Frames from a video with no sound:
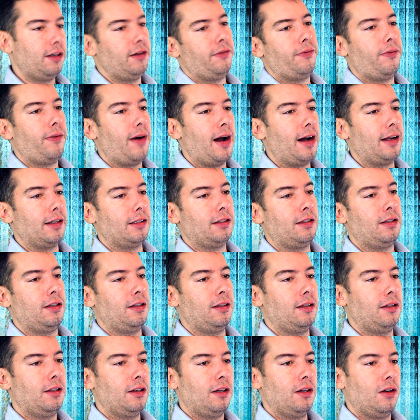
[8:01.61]
refund
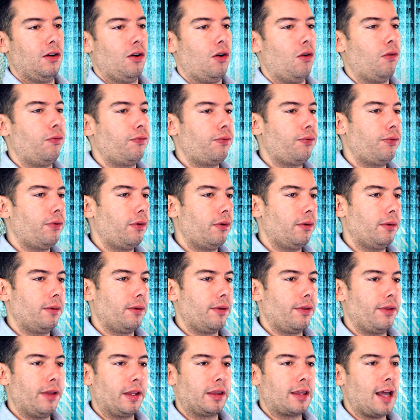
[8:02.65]
of
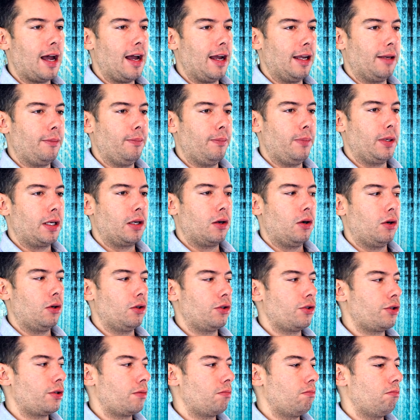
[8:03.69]
the time
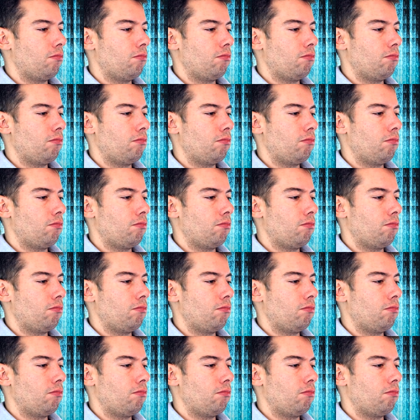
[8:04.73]
because,